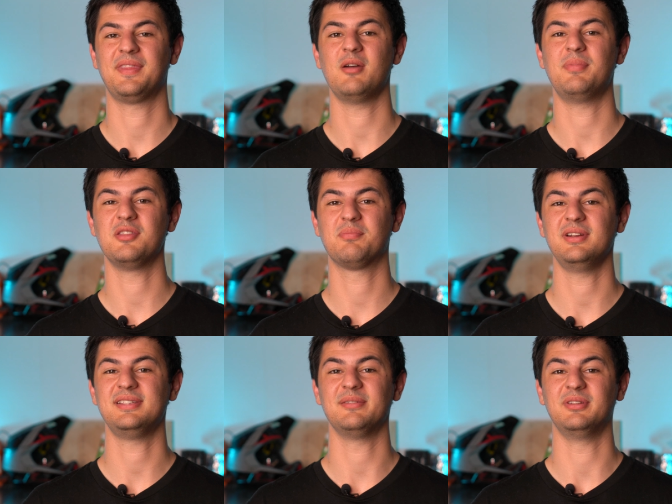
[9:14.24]
They're both
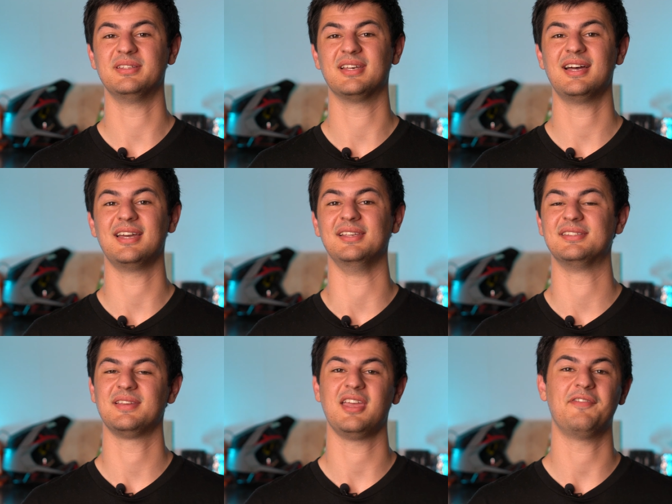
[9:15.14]
pretty similar
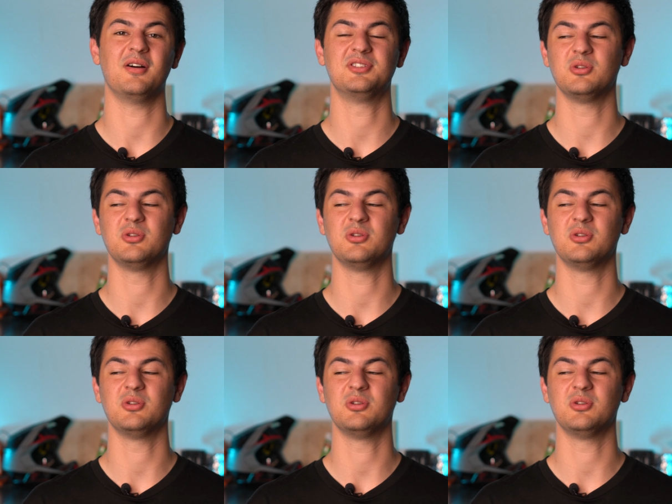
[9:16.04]
tires. If I was